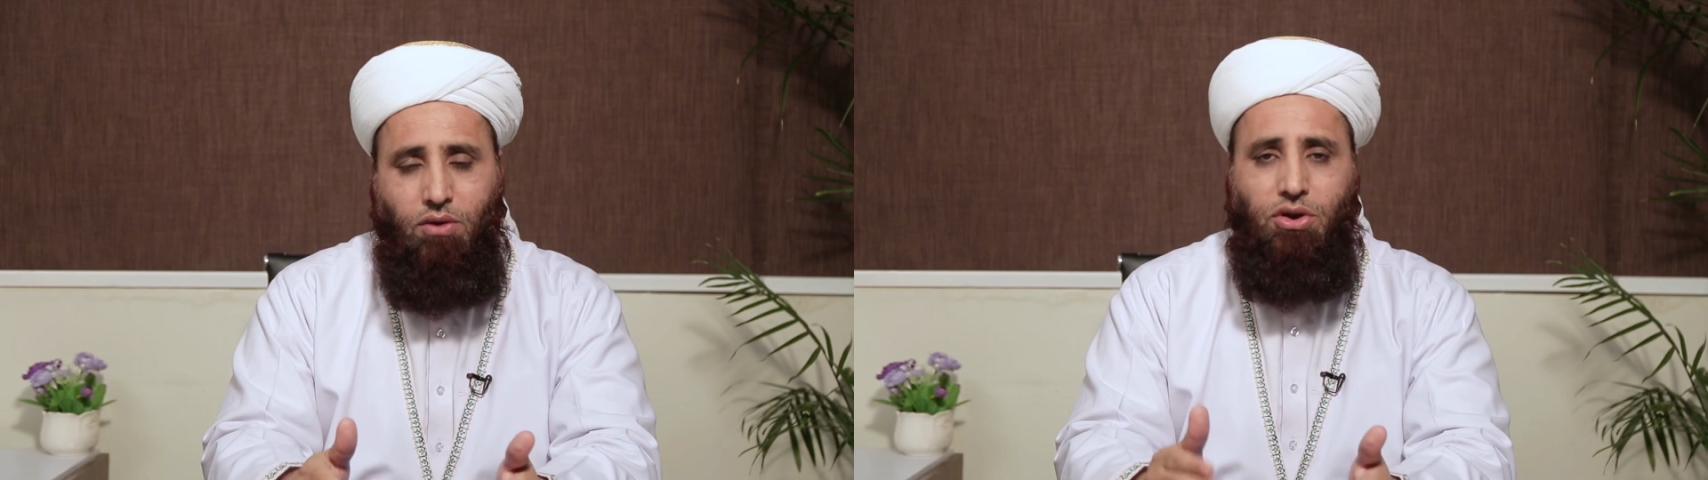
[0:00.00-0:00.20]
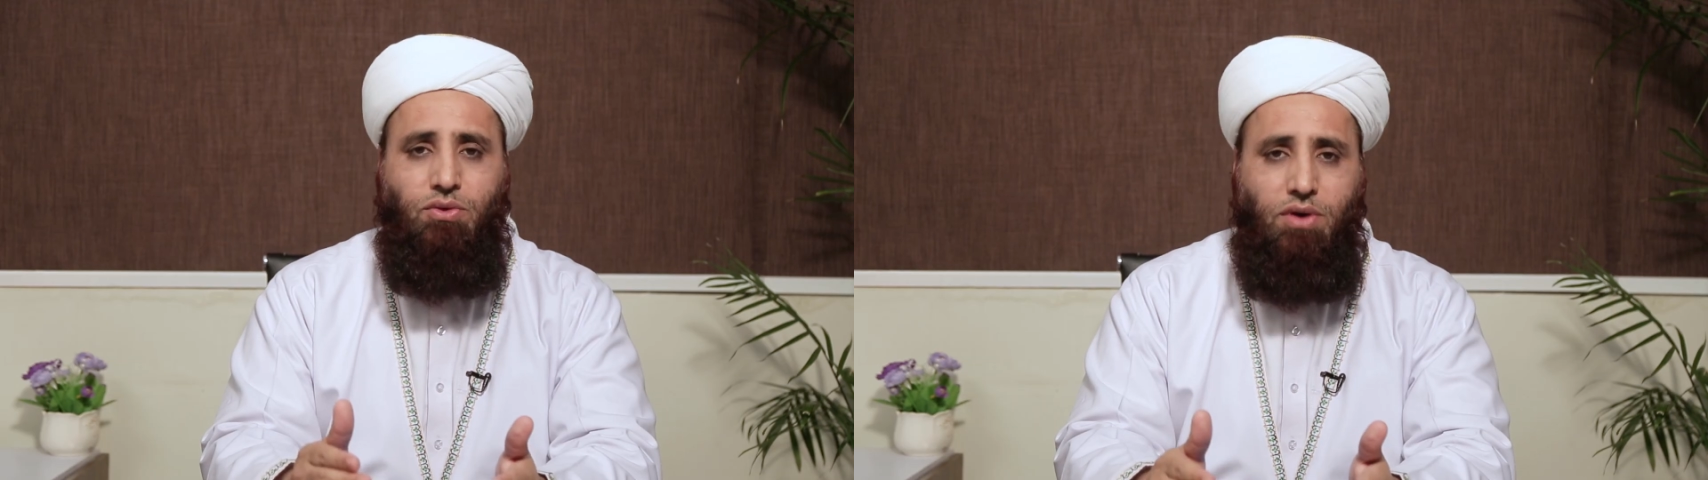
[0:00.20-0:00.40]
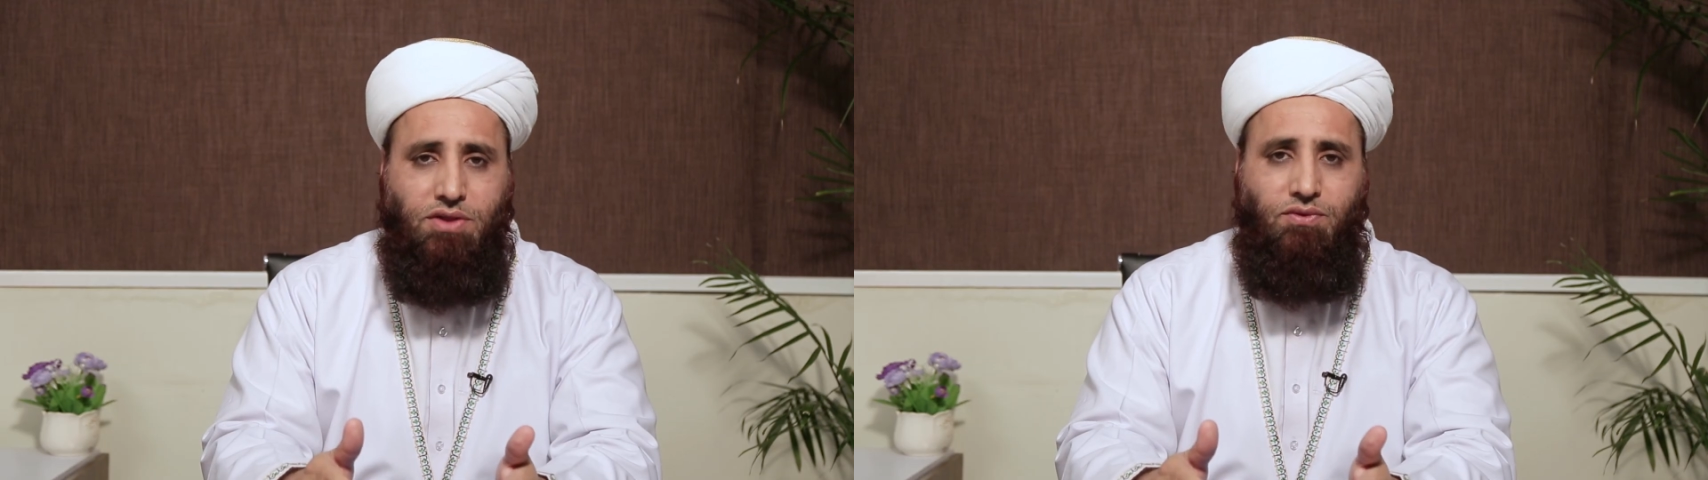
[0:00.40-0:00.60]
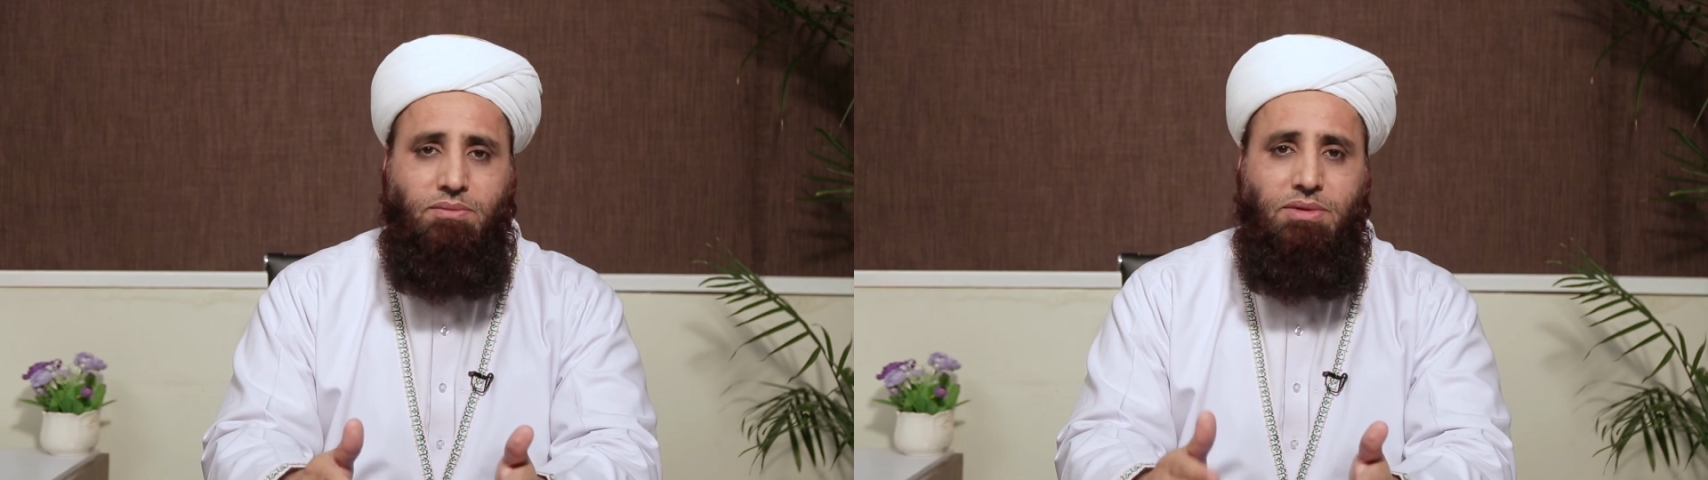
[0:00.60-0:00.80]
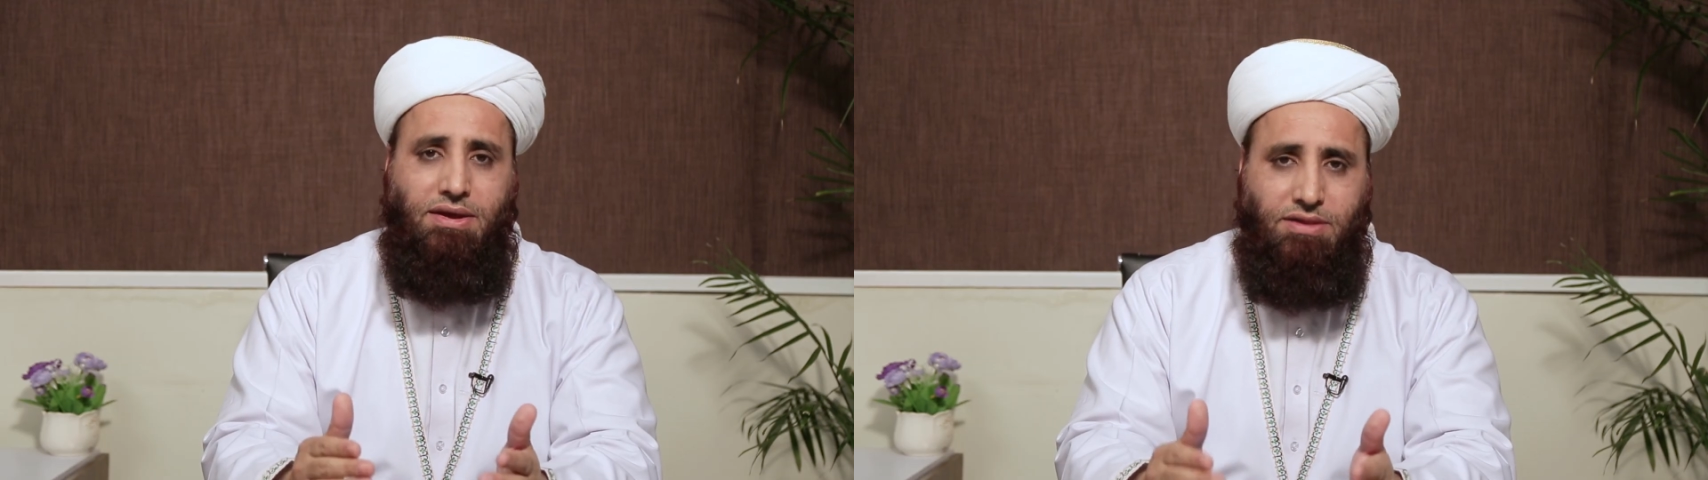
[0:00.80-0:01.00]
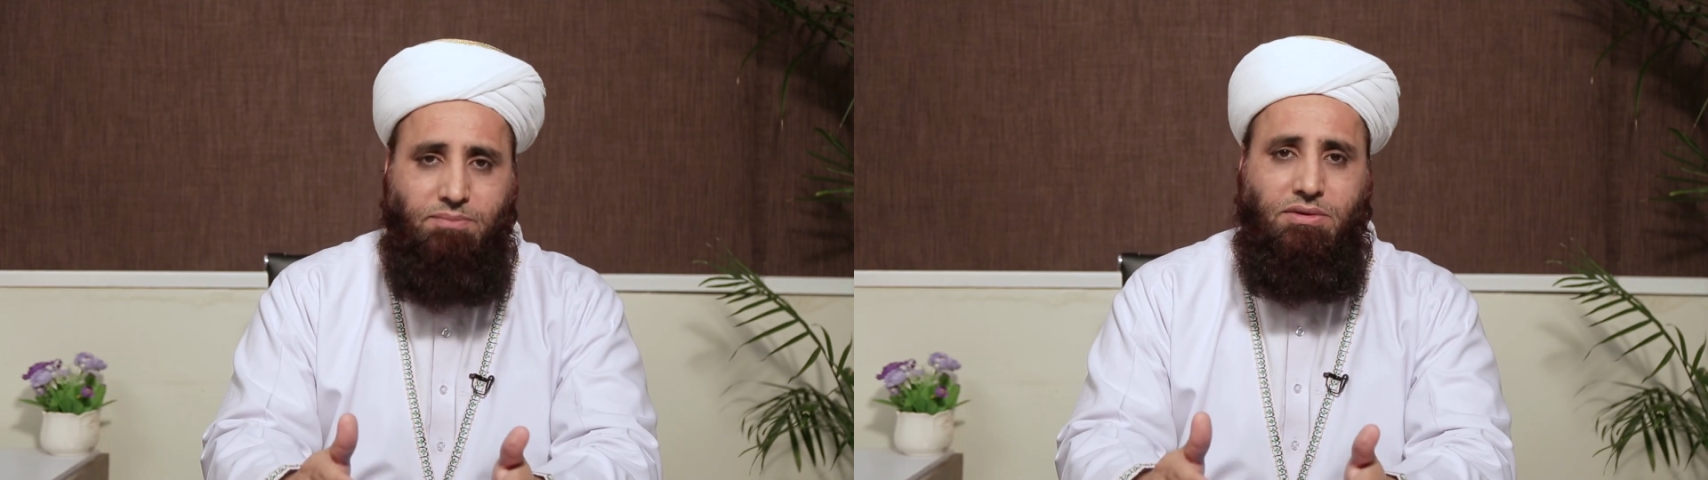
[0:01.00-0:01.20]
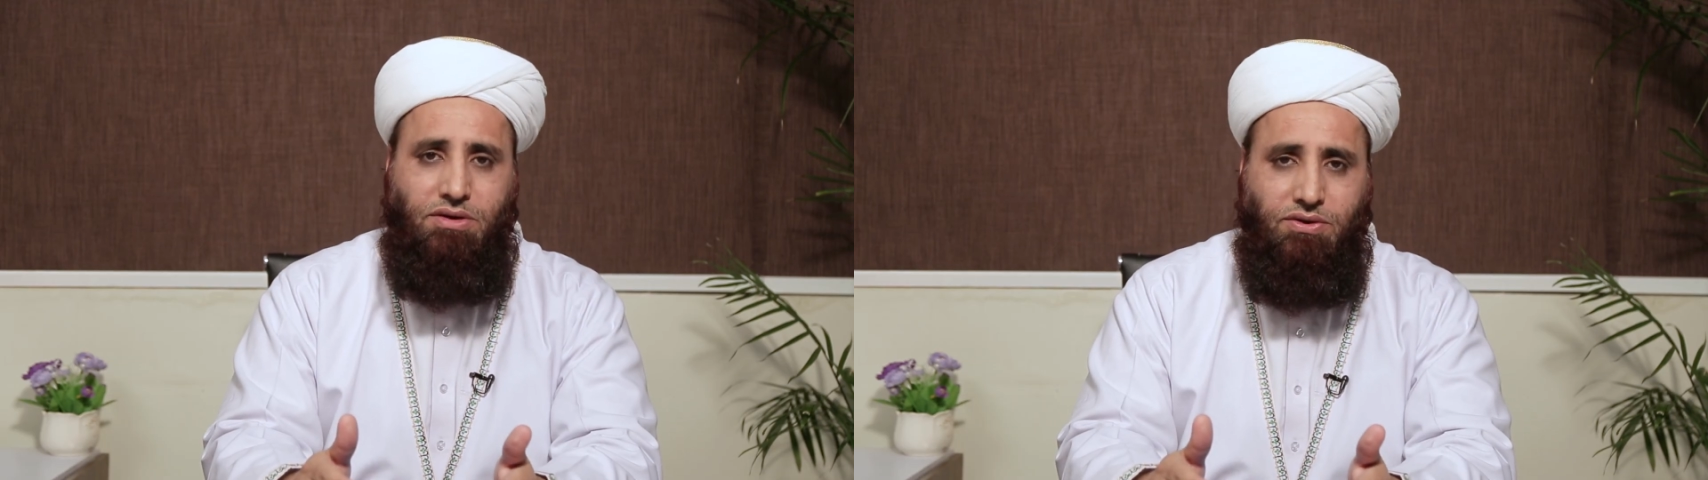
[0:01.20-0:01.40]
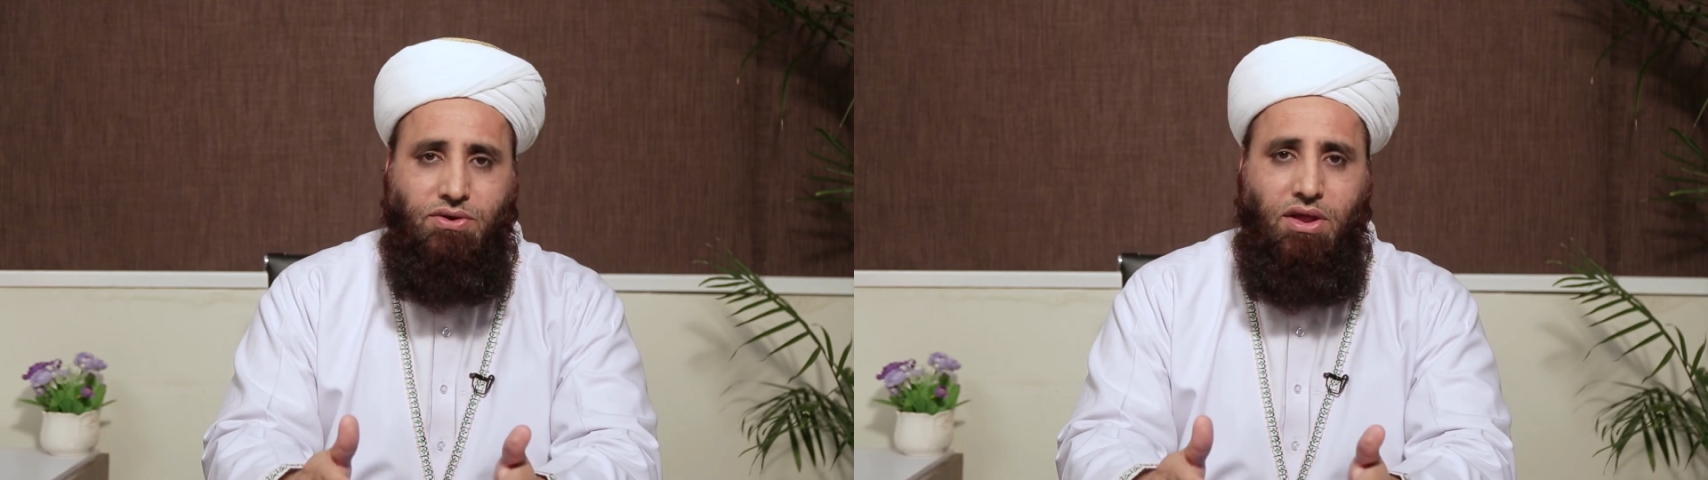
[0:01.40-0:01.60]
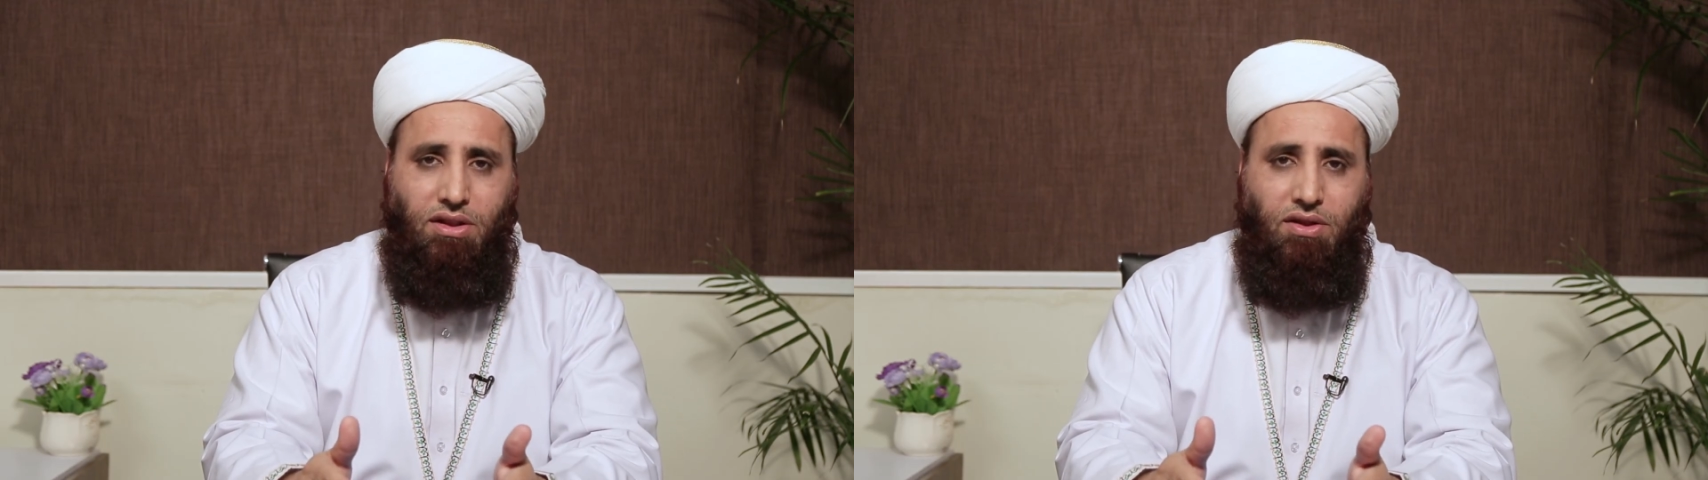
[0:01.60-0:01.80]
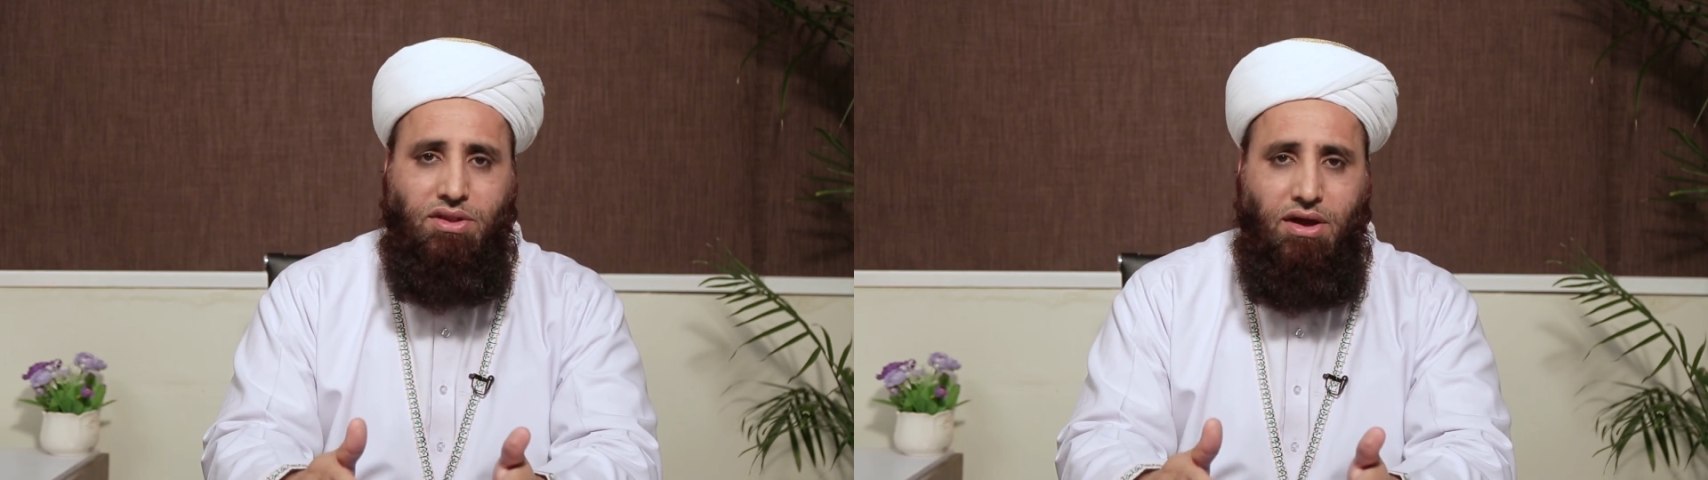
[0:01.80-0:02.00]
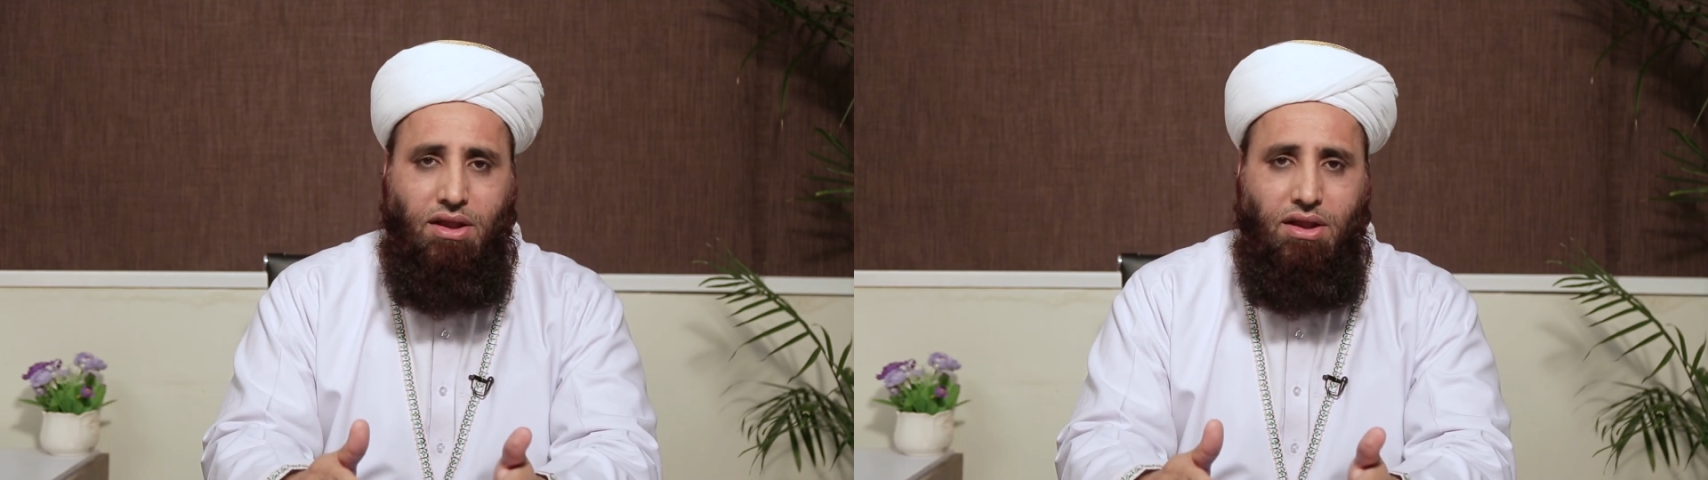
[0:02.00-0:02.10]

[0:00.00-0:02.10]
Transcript: all duas will be accepted, inshallah